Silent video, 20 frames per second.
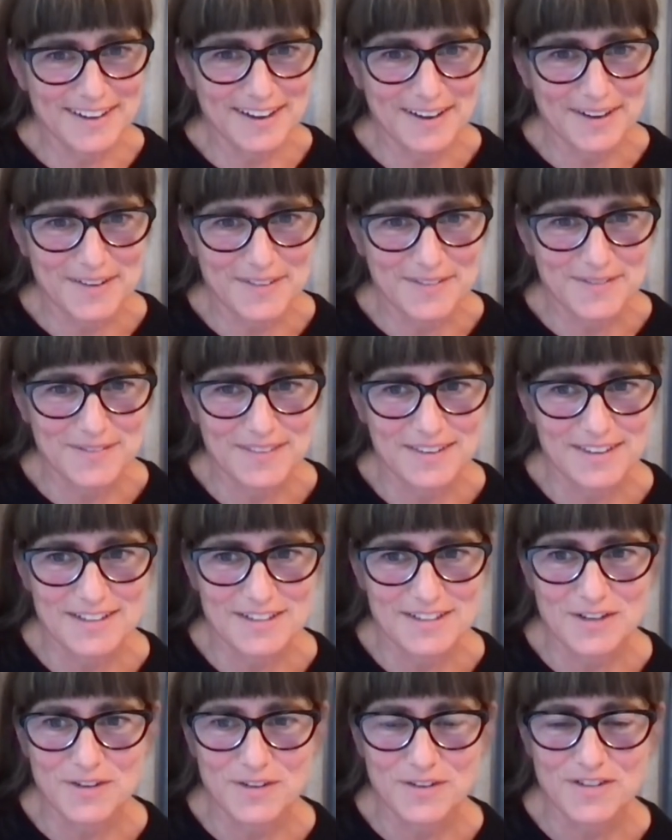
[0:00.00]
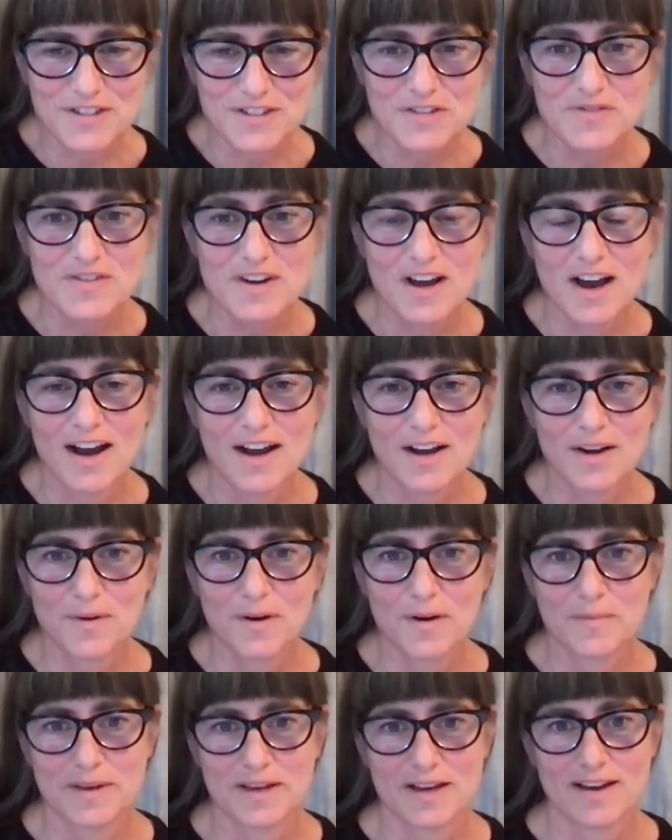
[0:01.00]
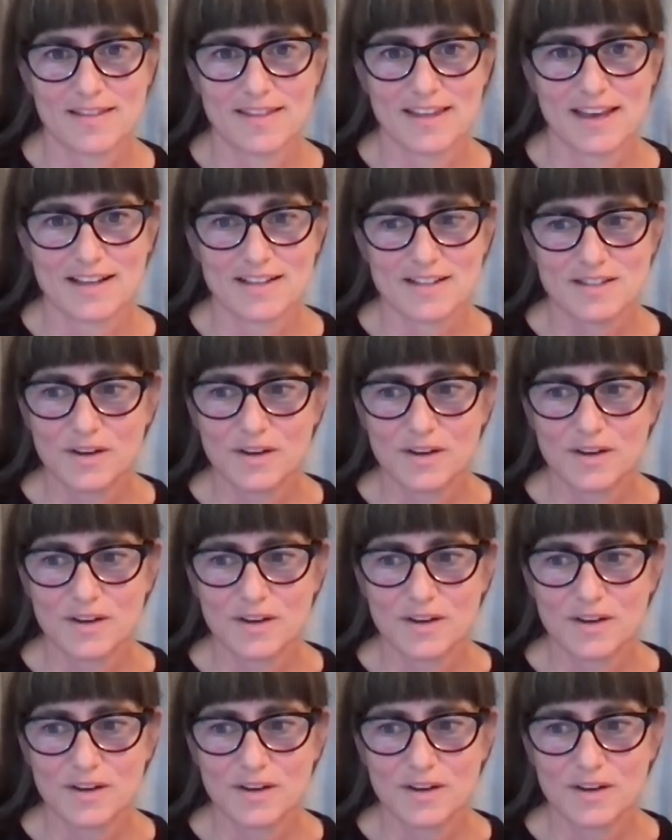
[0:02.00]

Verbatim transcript: Um, don't, do not quote me on that.